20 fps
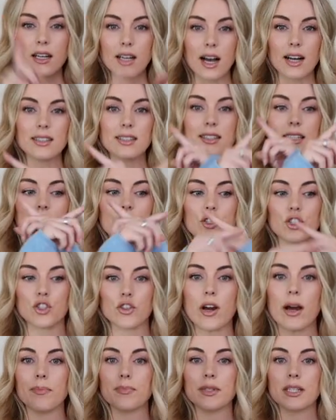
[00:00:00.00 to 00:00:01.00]
cuts and
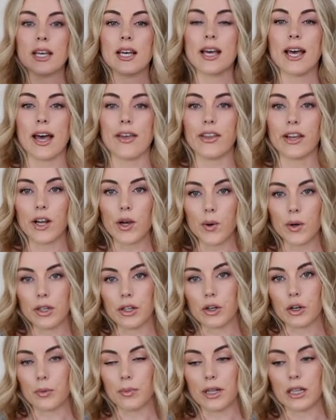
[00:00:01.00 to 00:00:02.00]
straps and they go a
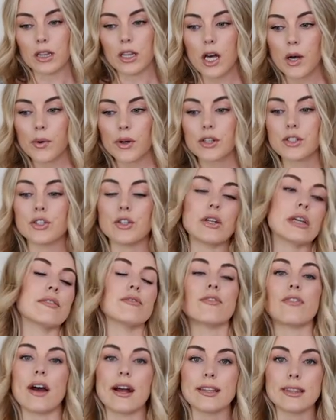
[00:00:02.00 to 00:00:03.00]
little bit lower so you
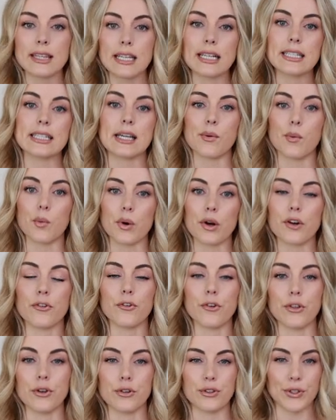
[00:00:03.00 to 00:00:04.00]
can find things that work
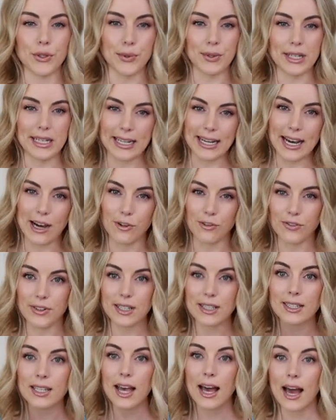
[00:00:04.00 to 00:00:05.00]
for those unique
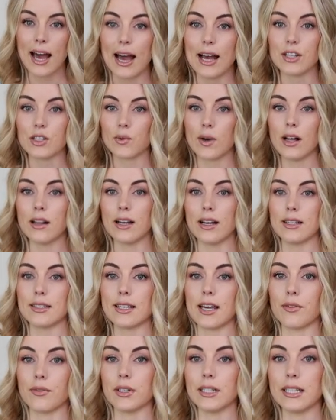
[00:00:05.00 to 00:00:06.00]
outfits as well as
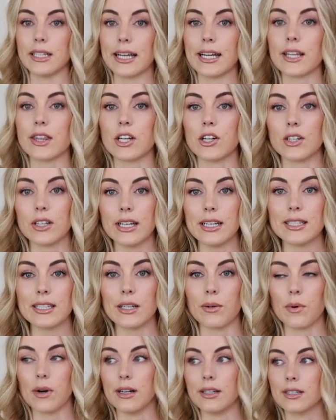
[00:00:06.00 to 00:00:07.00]
I really like their
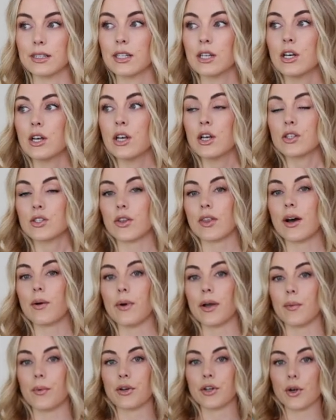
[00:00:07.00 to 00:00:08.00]
lacy ones so that
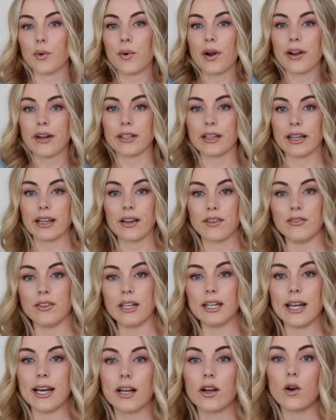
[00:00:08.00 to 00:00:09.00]
way when you're wearing like a
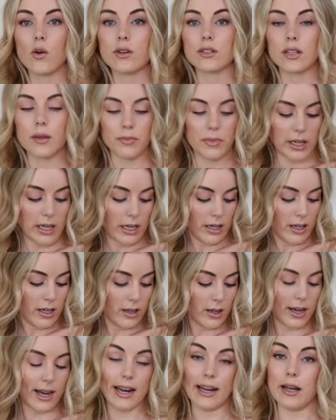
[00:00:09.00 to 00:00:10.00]
v-neck or something
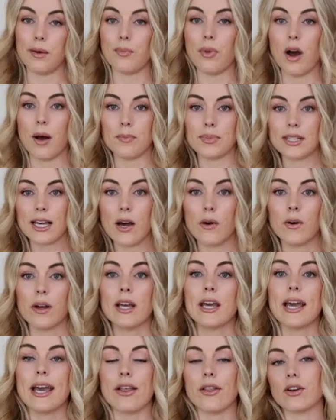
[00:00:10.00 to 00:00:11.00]
and it pops out
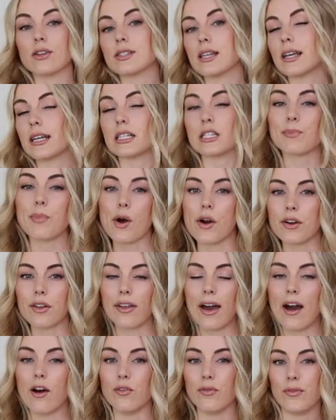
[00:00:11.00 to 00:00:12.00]
it looks like it's part of
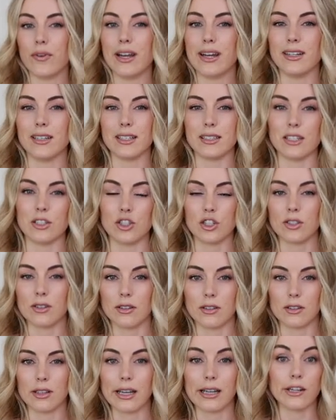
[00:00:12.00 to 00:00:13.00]
the outfit it doesn't just
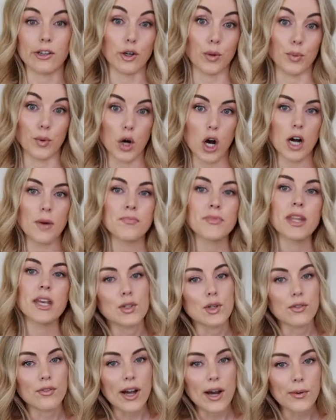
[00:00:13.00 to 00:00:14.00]
look like your bra
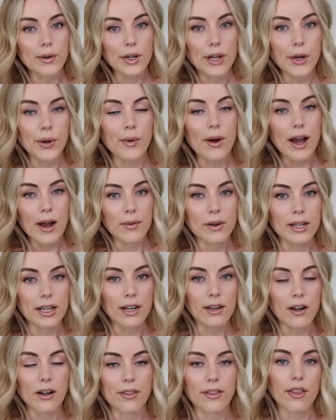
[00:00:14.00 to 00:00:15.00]
so if I were you I would
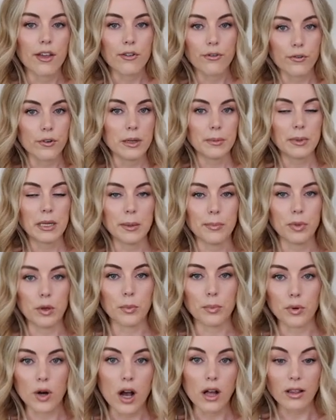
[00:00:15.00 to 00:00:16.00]
get on the free
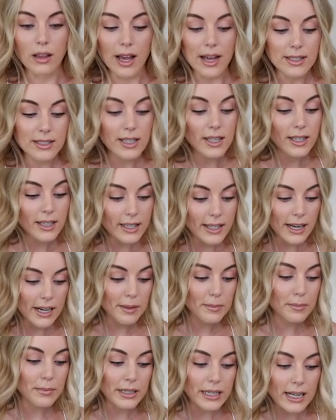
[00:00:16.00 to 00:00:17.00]
people bralette
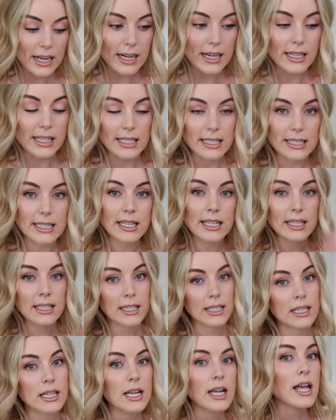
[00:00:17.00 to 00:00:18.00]
game because
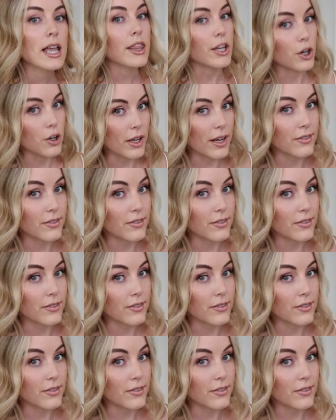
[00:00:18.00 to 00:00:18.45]
they're